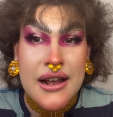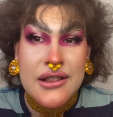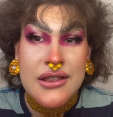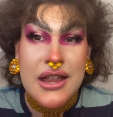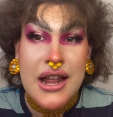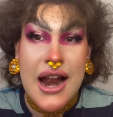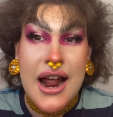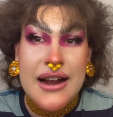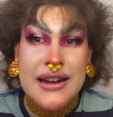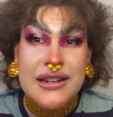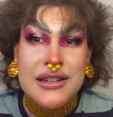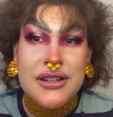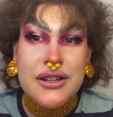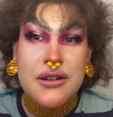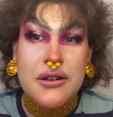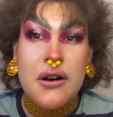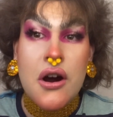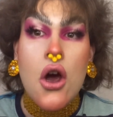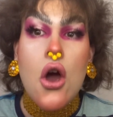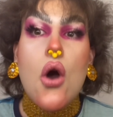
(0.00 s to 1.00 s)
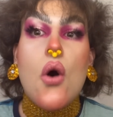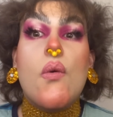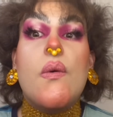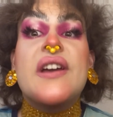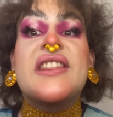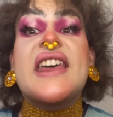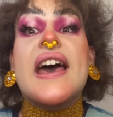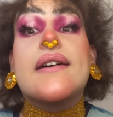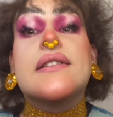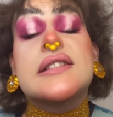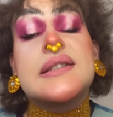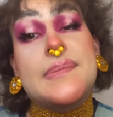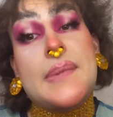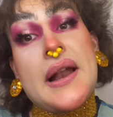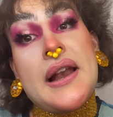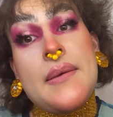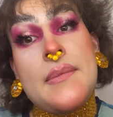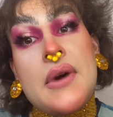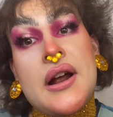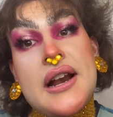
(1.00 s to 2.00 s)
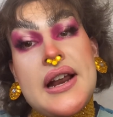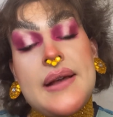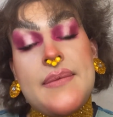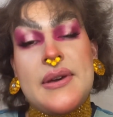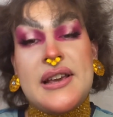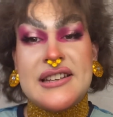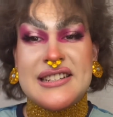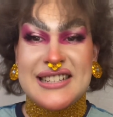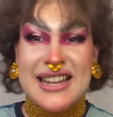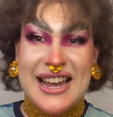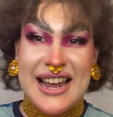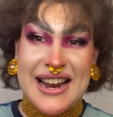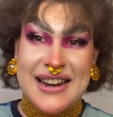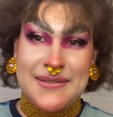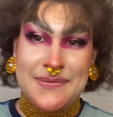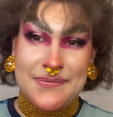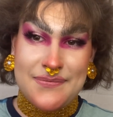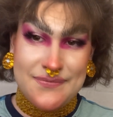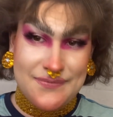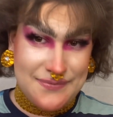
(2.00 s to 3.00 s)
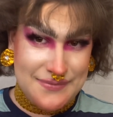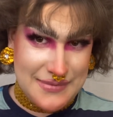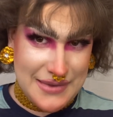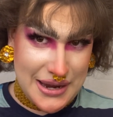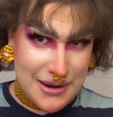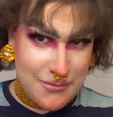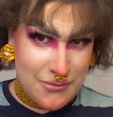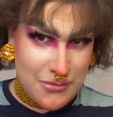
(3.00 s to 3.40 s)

that I can do without spending money, because again, I'm